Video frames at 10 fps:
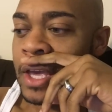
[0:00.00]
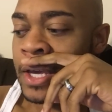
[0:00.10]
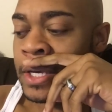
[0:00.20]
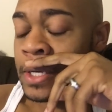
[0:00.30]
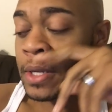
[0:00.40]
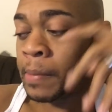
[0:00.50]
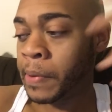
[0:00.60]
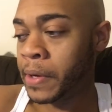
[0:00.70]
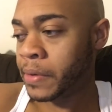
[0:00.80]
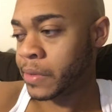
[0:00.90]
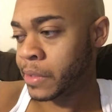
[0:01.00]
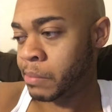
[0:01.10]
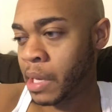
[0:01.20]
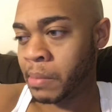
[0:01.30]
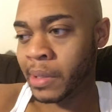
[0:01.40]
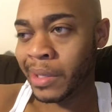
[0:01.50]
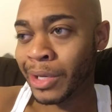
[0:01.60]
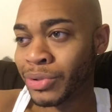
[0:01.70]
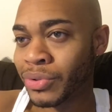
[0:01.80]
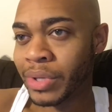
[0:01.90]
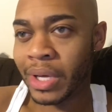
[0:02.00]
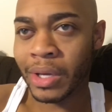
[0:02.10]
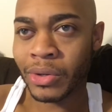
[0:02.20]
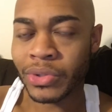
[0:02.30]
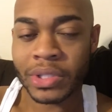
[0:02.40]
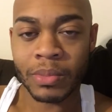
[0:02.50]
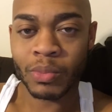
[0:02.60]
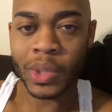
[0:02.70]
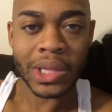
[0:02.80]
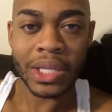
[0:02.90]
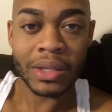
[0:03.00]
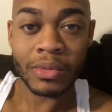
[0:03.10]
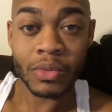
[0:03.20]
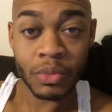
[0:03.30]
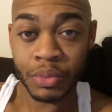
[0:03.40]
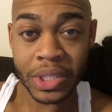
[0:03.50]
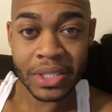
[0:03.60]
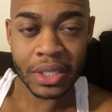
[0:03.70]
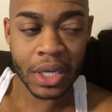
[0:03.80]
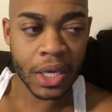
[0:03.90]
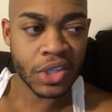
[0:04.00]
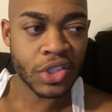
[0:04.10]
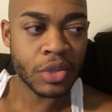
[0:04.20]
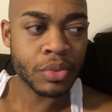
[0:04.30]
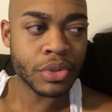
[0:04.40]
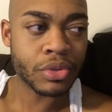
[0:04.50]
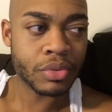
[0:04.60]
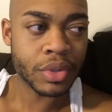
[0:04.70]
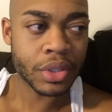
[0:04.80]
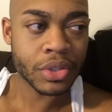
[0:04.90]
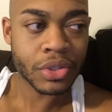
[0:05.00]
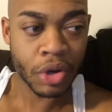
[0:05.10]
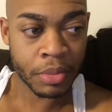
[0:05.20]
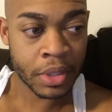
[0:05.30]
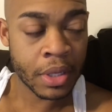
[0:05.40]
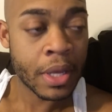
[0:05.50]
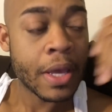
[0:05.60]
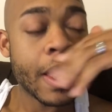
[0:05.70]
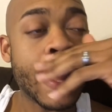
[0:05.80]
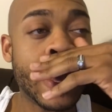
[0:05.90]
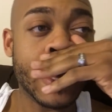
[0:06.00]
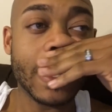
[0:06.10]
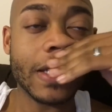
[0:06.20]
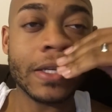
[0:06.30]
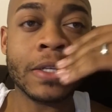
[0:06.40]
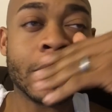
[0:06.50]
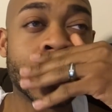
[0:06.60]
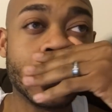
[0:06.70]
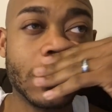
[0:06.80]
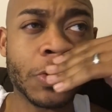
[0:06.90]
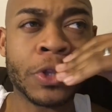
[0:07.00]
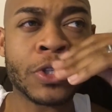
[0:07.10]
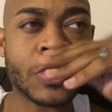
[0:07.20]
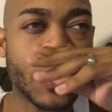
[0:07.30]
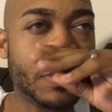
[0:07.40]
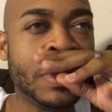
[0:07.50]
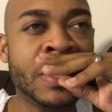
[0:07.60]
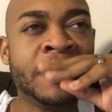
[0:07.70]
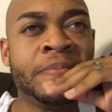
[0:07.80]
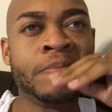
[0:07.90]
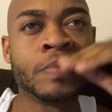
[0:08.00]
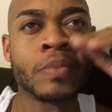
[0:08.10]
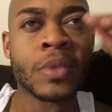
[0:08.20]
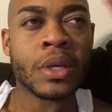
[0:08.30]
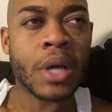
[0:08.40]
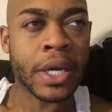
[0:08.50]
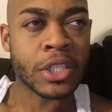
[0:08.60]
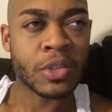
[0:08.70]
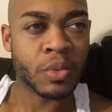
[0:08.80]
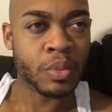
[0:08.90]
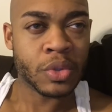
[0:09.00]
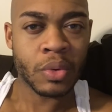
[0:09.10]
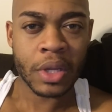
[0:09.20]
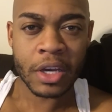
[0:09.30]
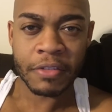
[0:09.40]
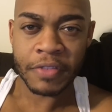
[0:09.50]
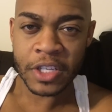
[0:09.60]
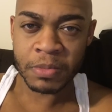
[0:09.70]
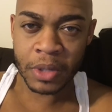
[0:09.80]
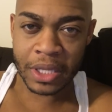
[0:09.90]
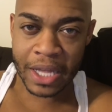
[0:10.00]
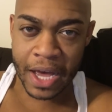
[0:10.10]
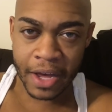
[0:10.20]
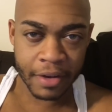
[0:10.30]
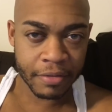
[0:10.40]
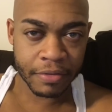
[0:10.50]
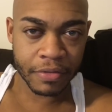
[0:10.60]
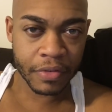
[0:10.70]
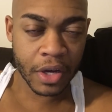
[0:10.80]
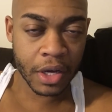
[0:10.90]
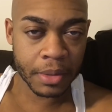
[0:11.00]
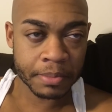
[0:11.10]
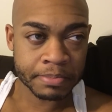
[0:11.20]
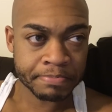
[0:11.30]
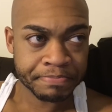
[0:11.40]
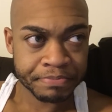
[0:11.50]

And apparently, maybe yesterday or some within recent days, she was doing a sermon. And during the sermon, I guess someone was doing like a Facebook Live um,